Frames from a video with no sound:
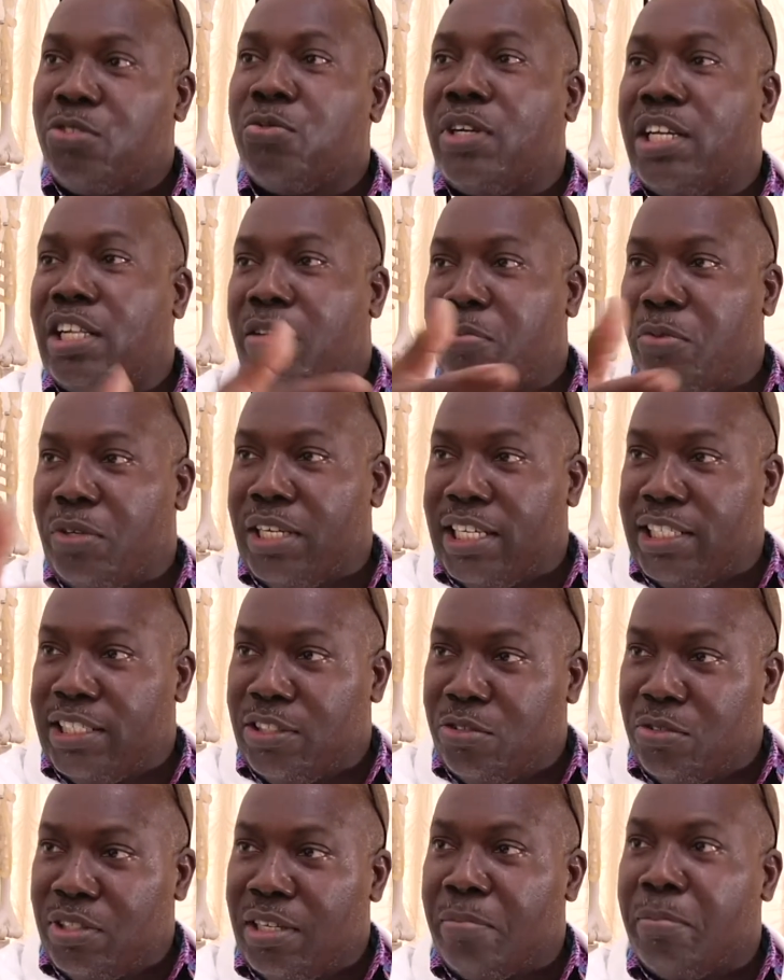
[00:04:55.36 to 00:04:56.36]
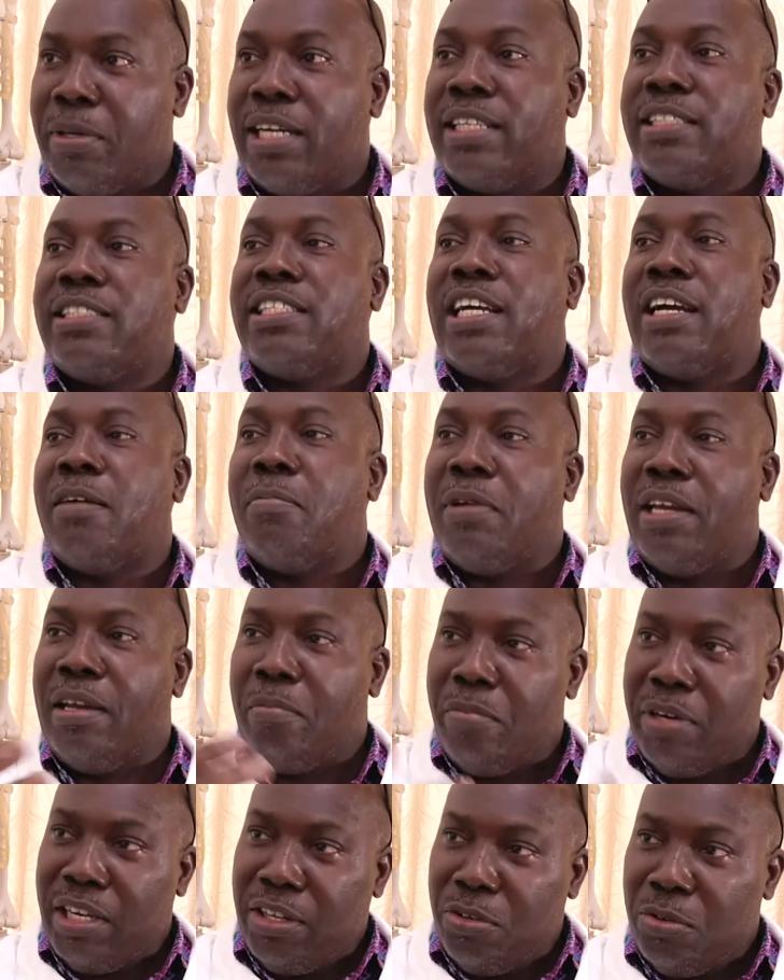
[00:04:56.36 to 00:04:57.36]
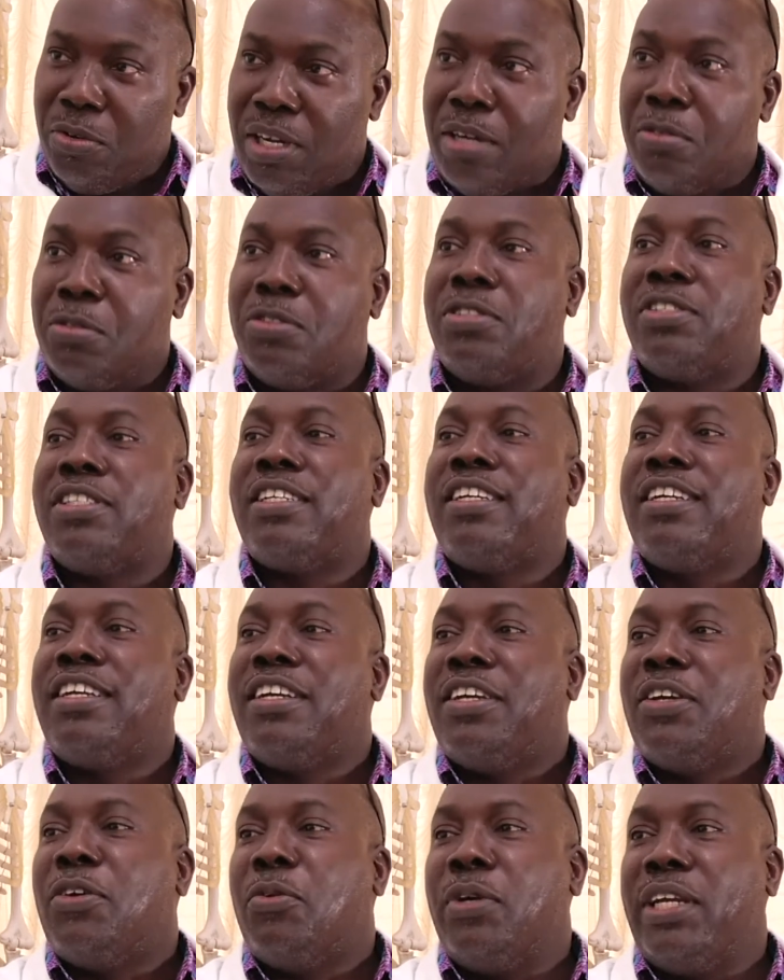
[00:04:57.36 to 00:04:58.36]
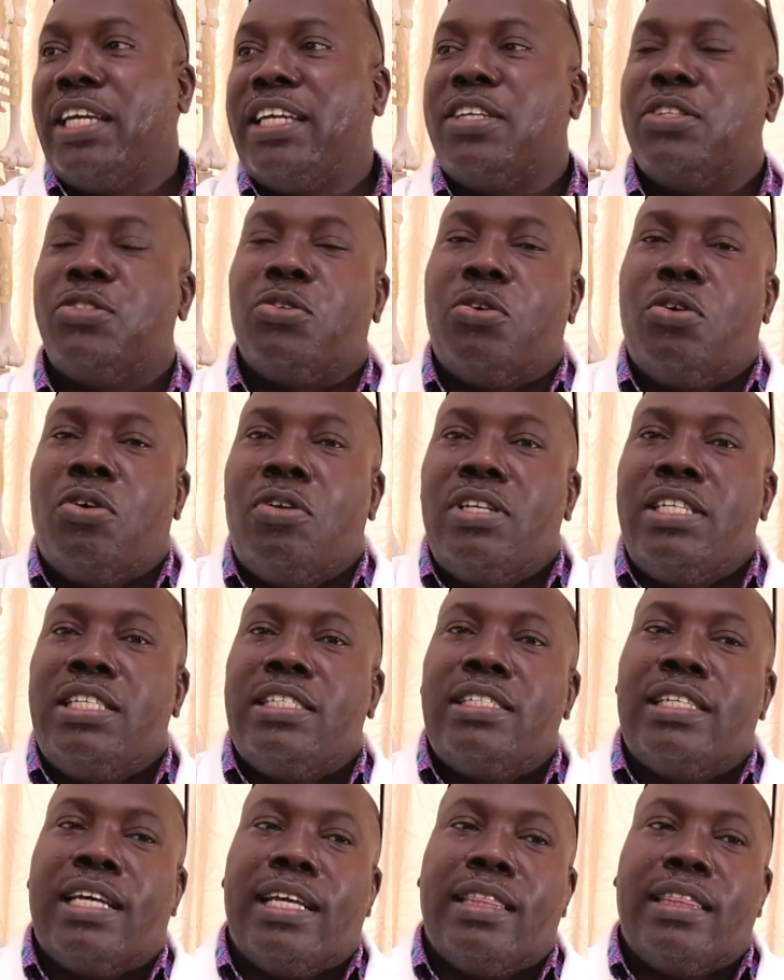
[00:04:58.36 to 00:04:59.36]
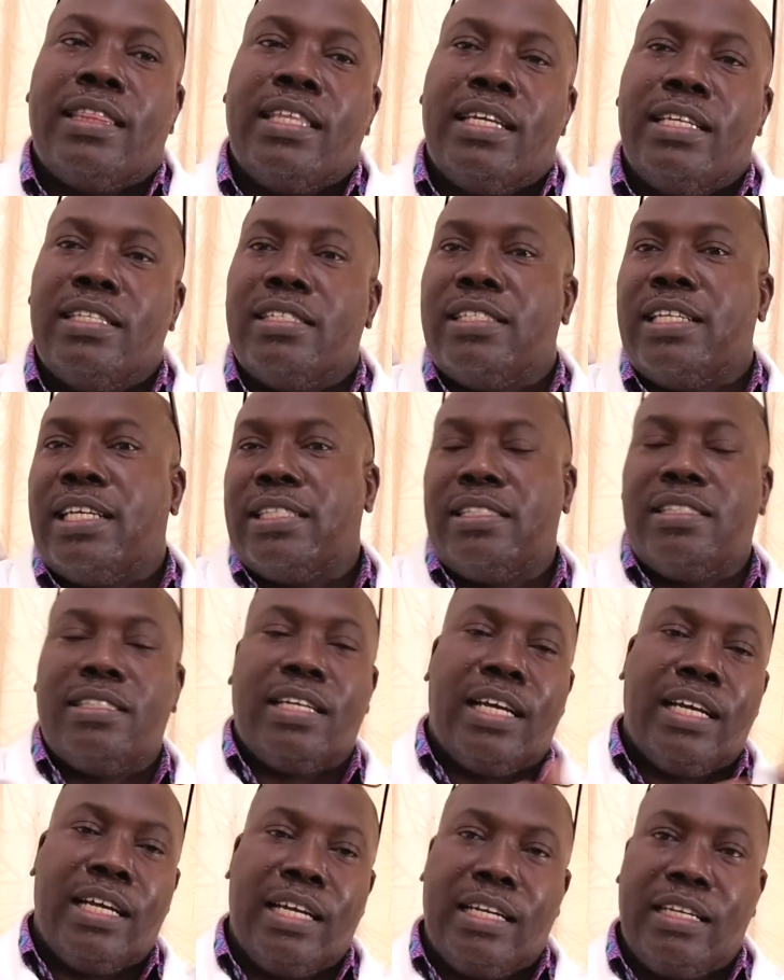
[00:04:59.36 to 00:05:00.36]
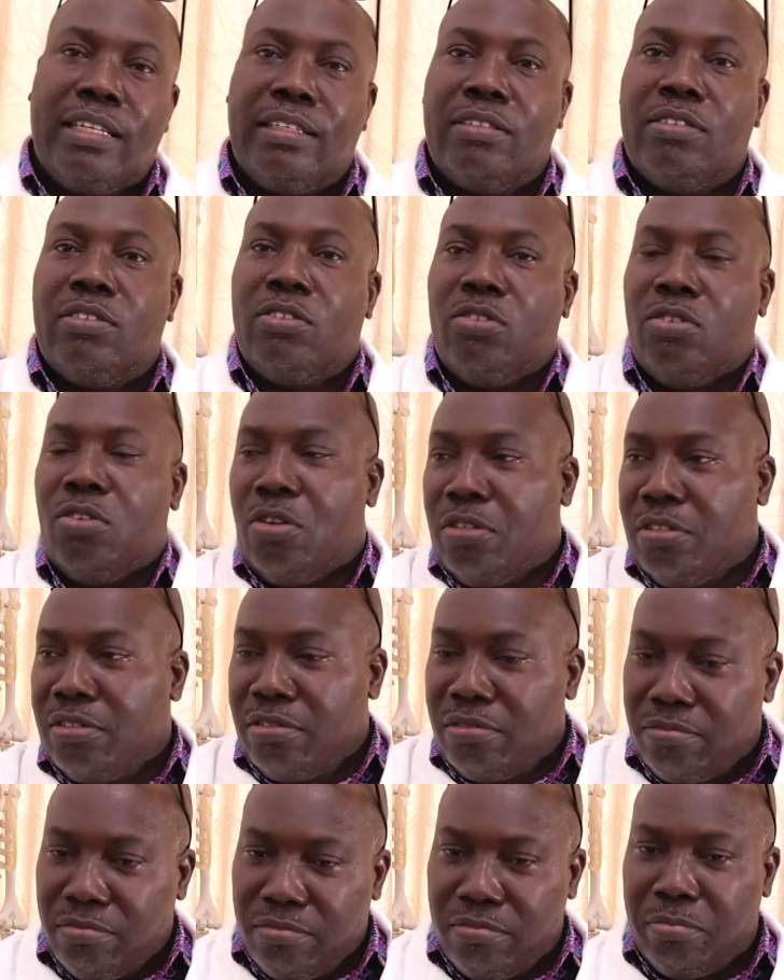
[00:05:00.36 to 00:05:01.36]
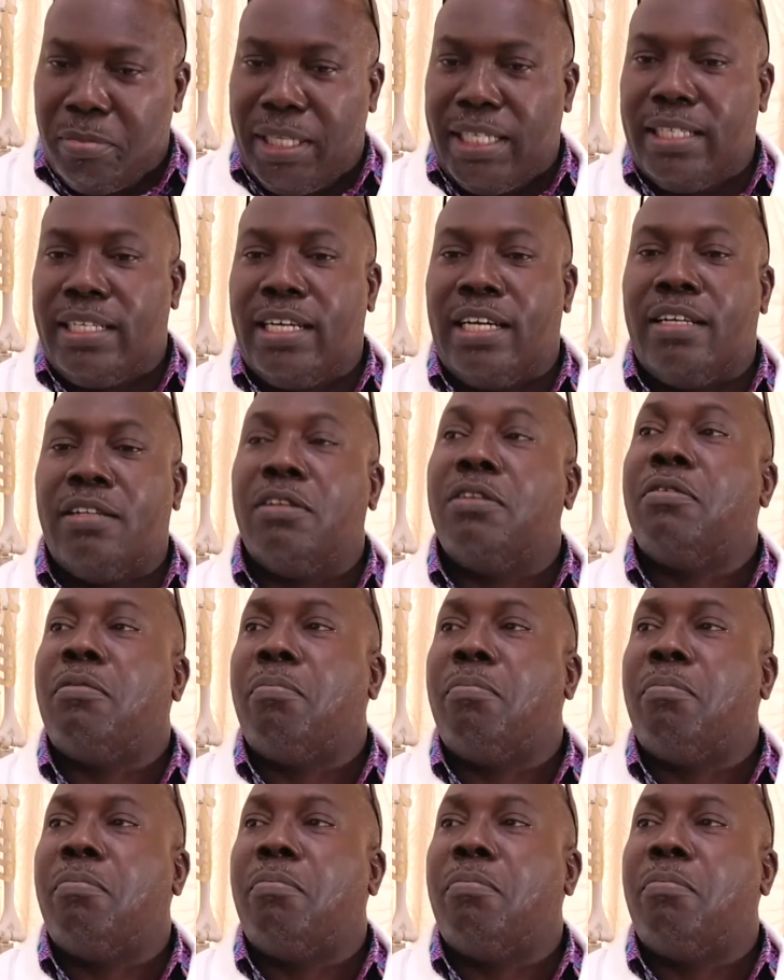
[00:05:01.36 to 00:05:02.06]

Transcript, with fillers: to help you get into the bathtub and bring you out. Okay, so all these are things that are non-medical,